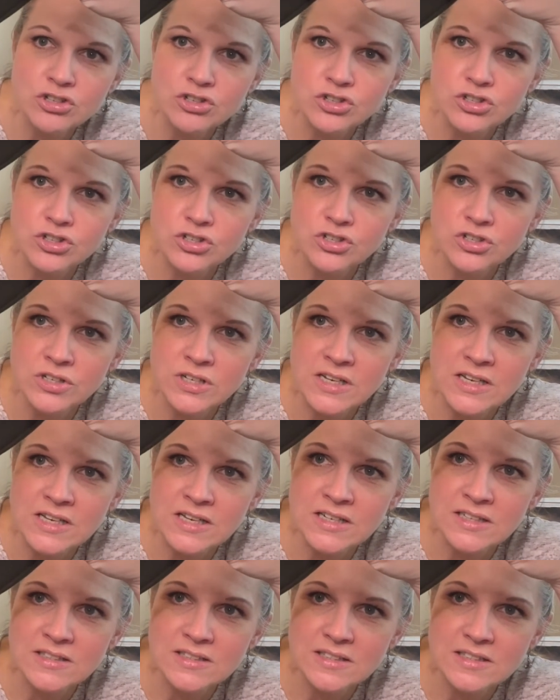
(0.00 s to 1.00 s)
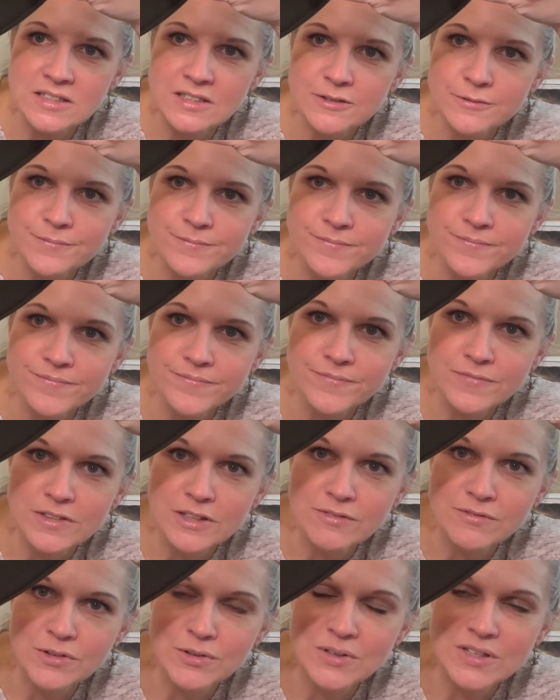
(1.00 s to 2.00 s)
Schnees,
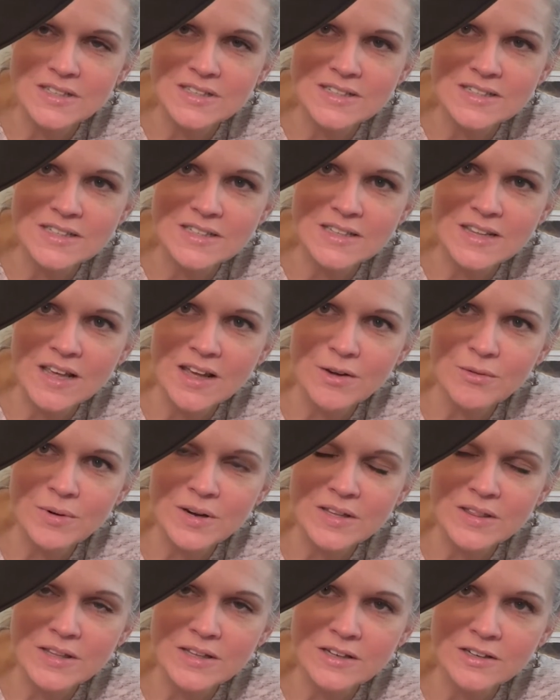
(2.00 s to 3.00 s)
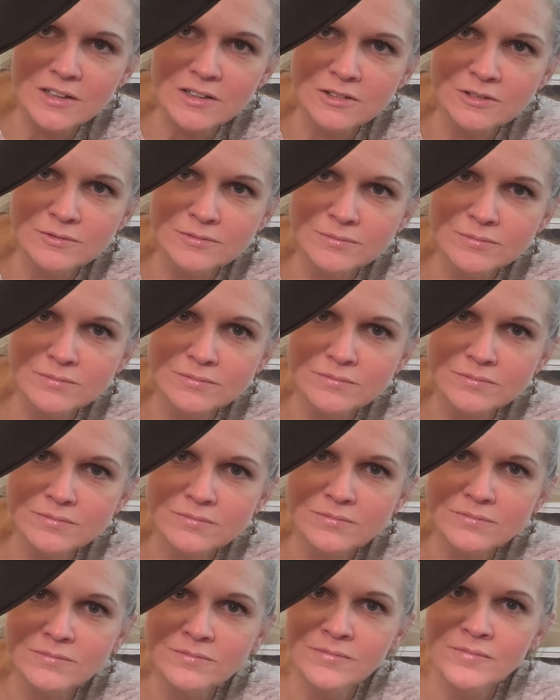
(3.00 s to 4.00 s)
if you can see that right there.
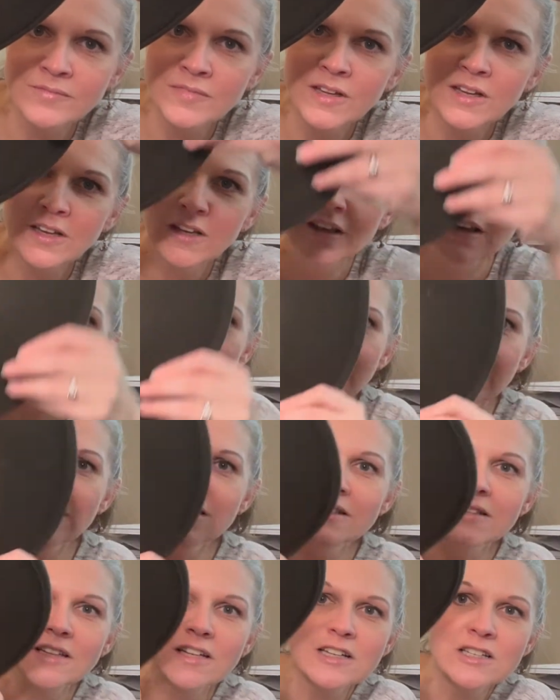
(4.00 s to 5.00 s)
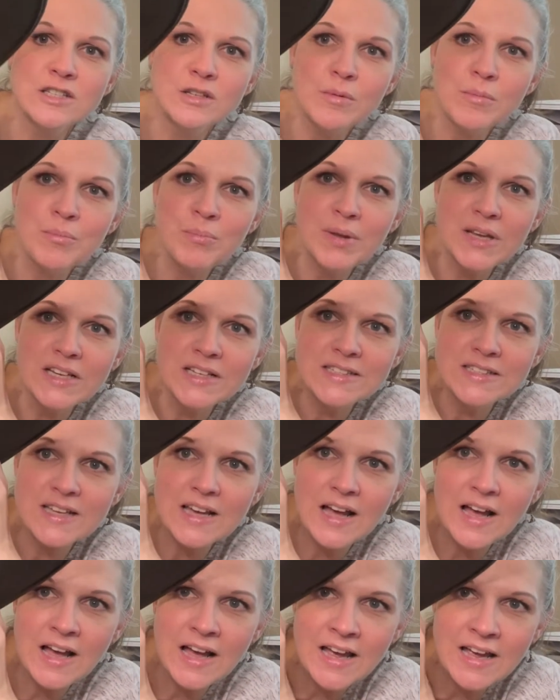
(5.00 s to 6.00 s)
And it says Big
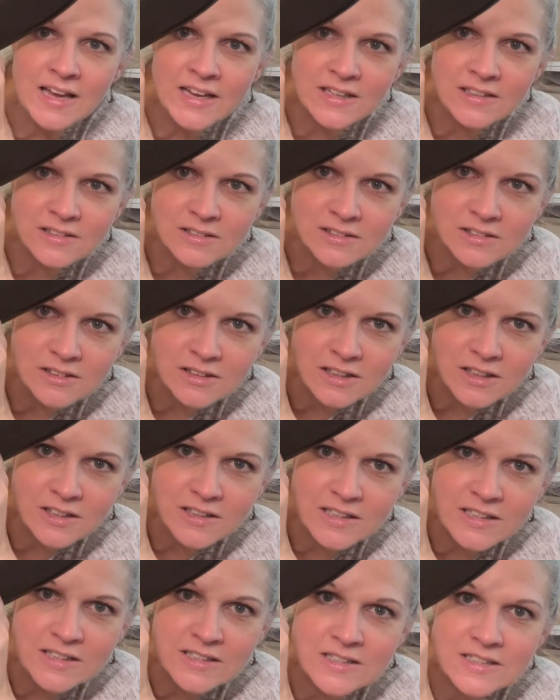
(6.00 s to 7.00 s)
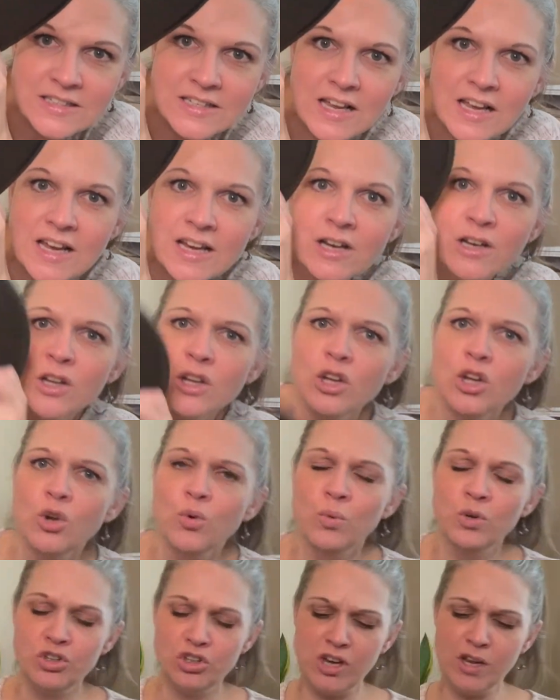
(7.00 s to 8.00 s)
Sky on the inside,
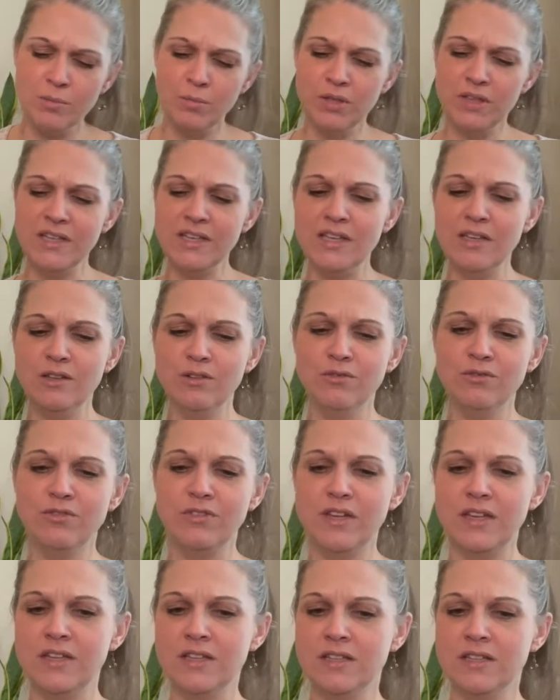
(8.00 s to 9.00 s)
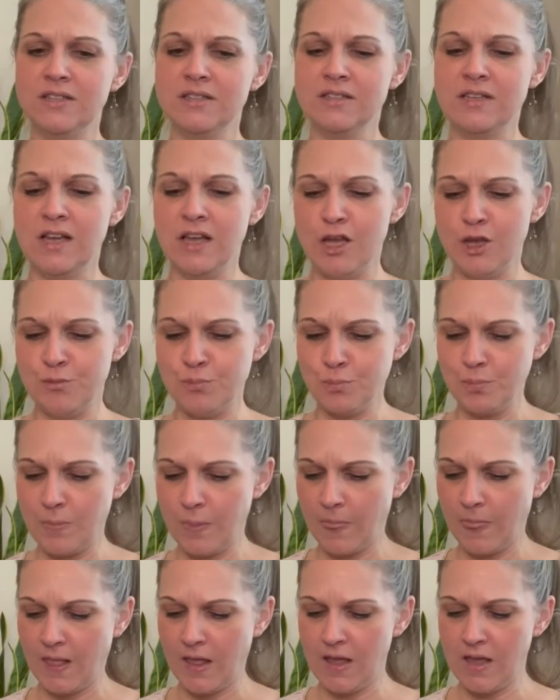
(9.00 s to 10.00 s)
which I believe is
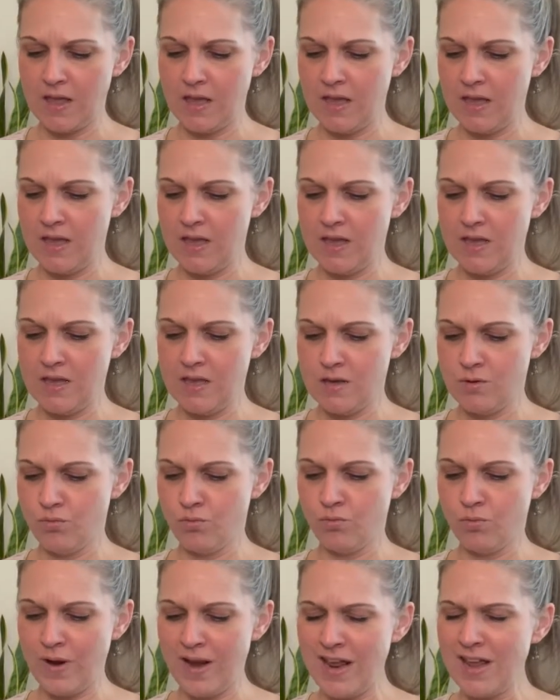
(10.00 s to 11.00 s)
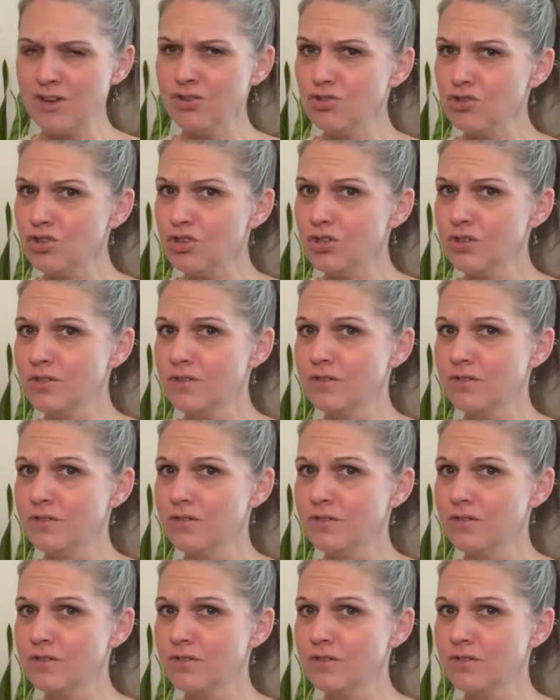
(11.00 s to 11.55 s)
a ranch,